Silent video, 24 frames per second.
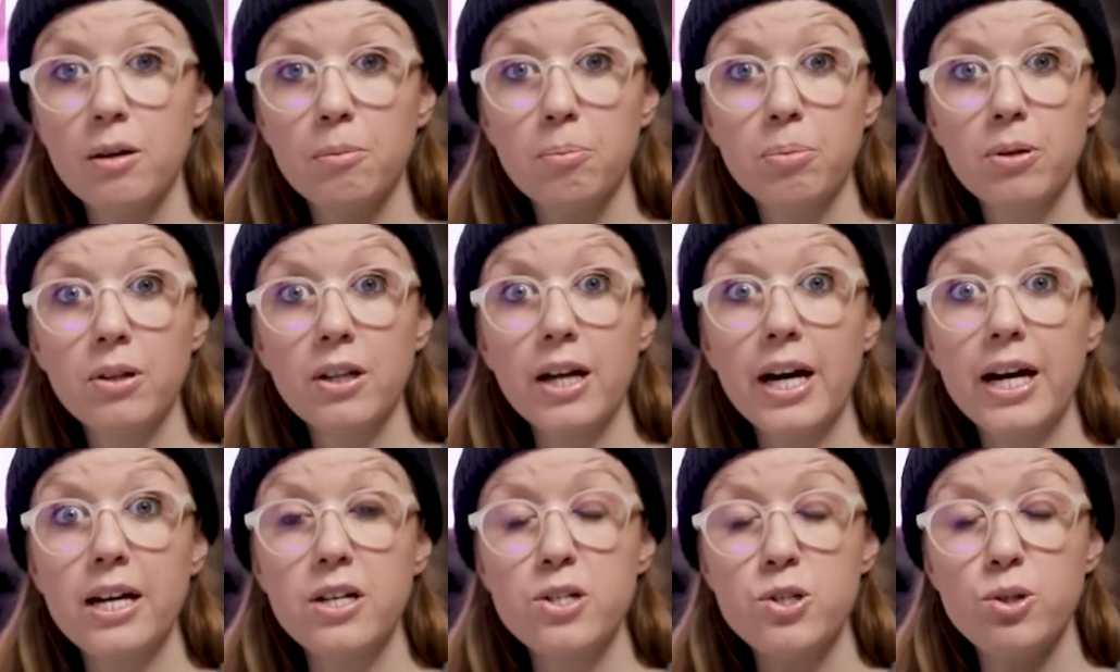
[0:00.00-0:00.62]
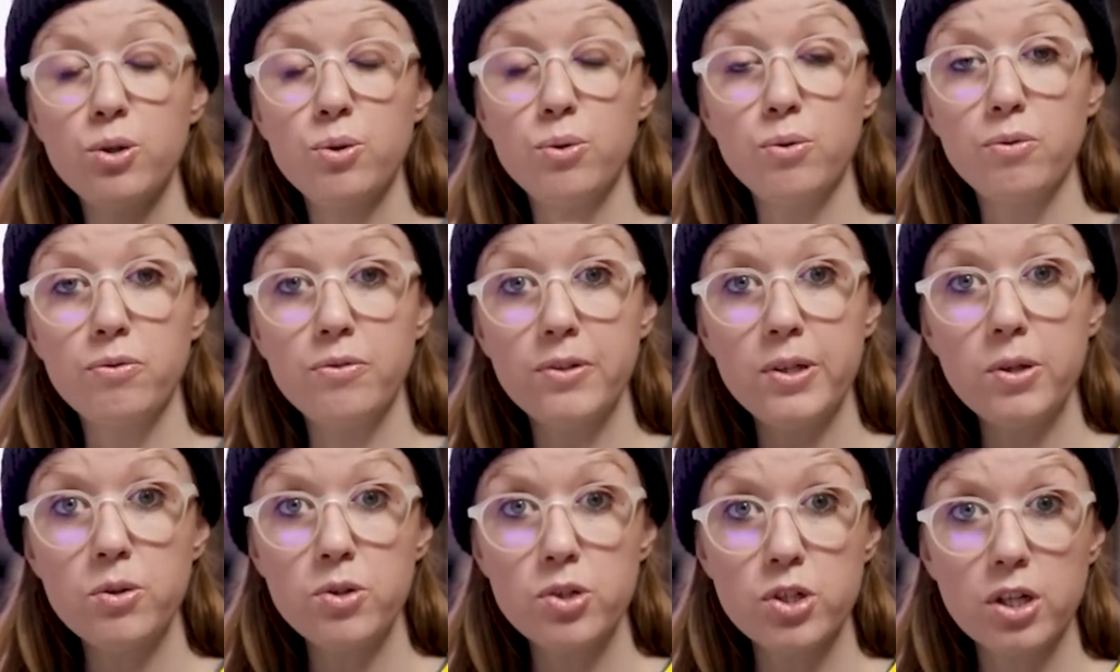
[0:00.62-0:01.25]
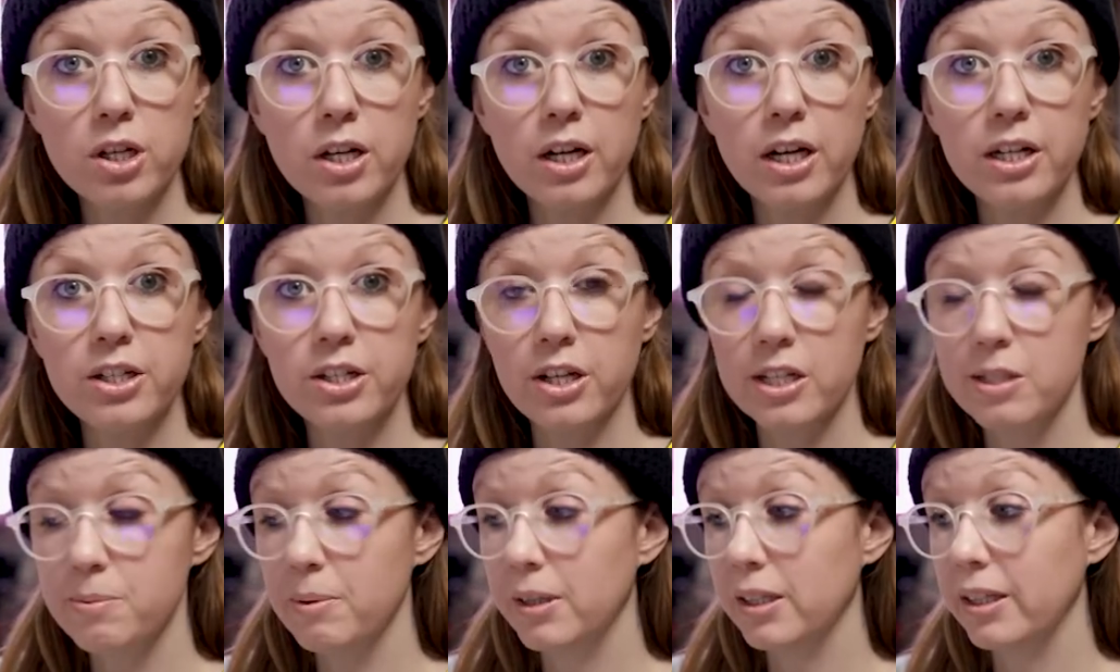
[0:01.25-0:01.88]
apply to future
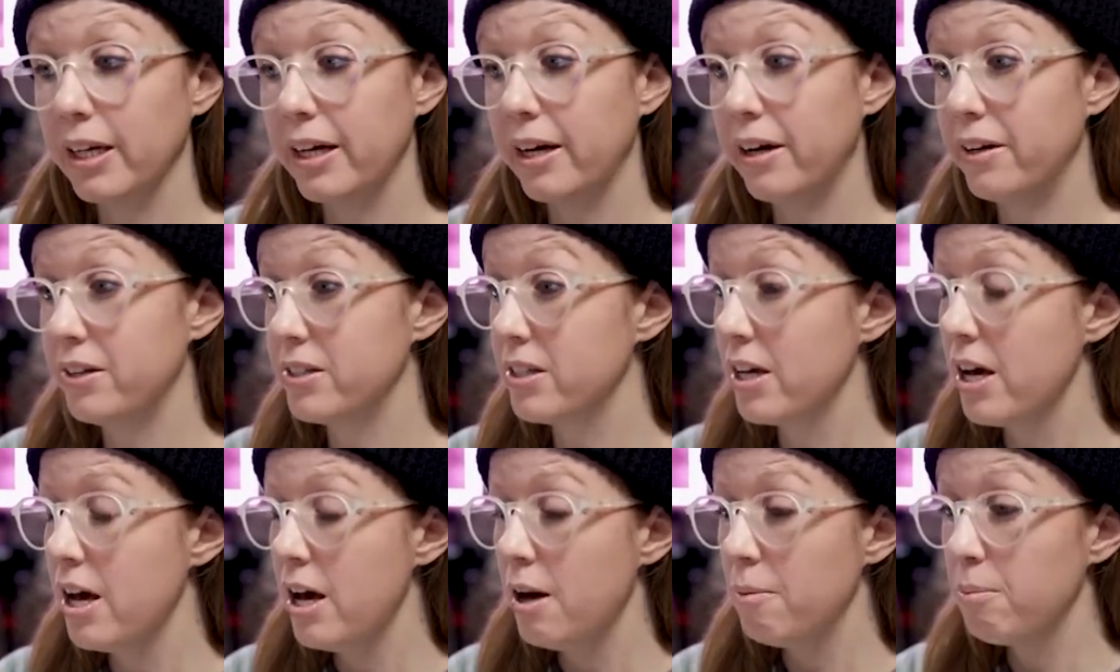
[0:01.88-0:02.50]
adjustment layers.